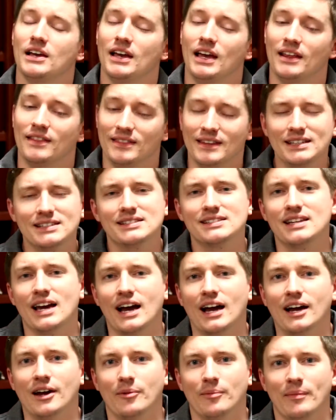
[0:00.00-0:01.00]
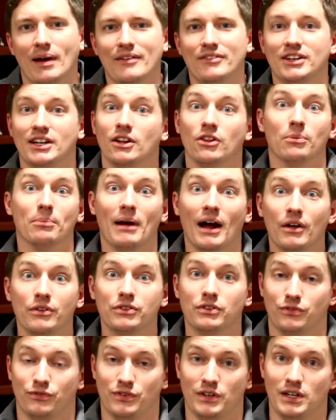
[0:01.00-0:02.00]
in this time, having another mouth
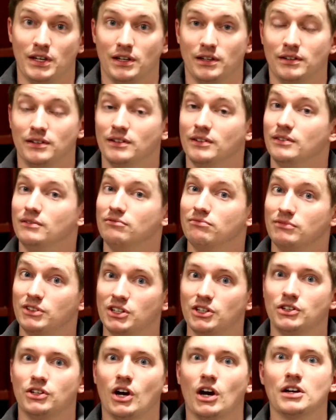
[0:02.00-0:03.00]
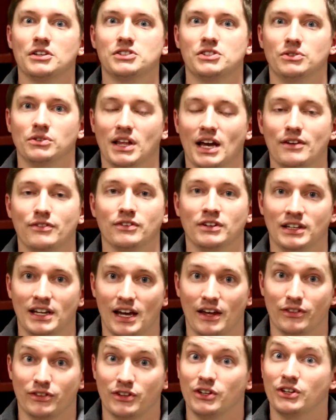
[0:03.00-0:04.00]
to feed could cost you life and
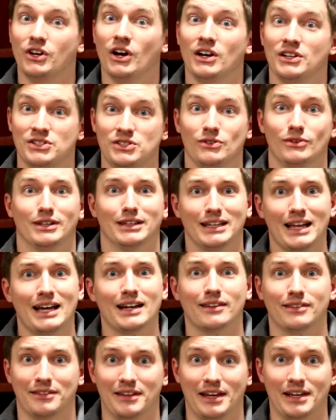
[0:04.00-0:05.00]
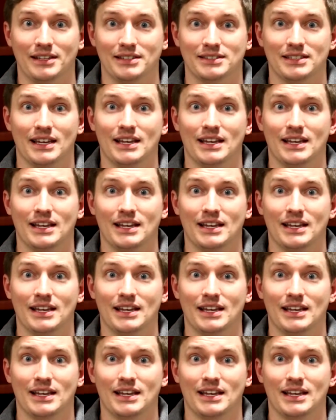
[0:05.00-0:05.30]
death, could cost you a lot of things.